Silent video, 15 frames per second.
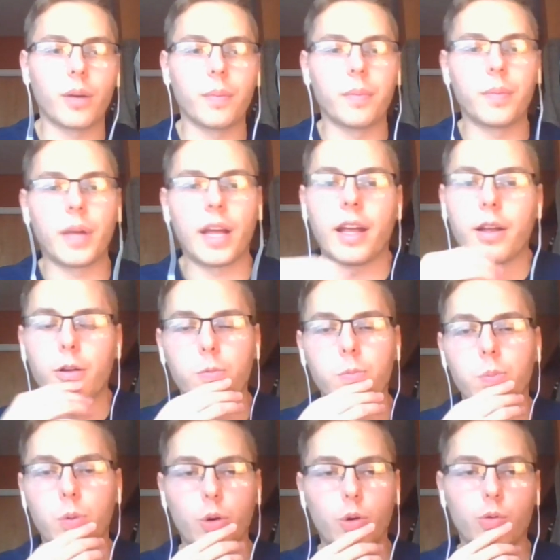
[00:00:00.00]
a
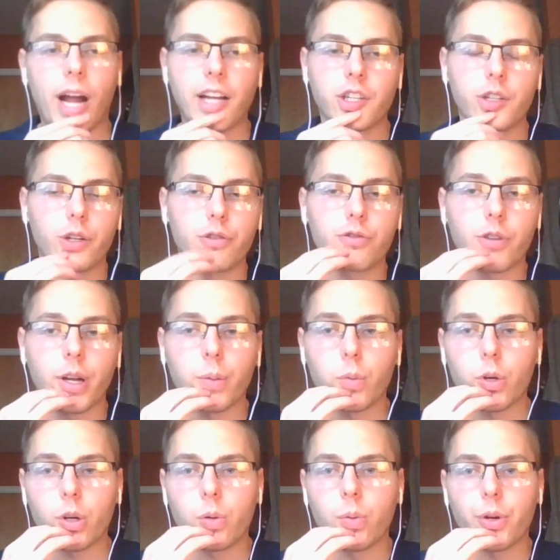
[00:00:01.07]
more rational
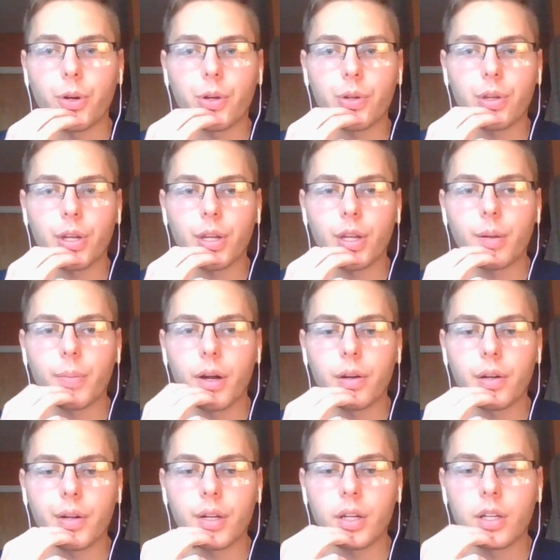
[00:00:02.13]
framework, where you're thinking about
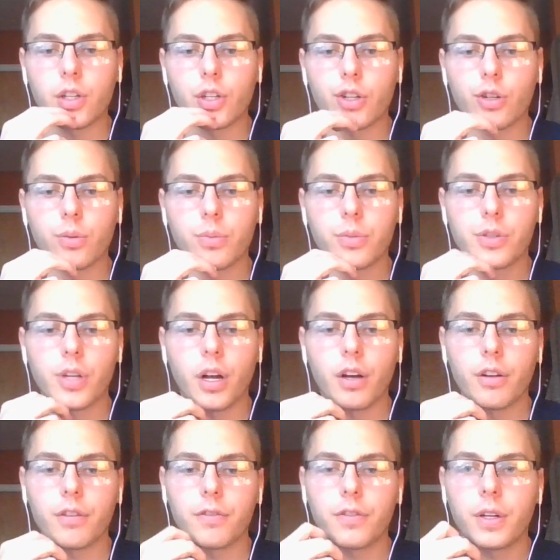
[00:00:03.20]
it in terms of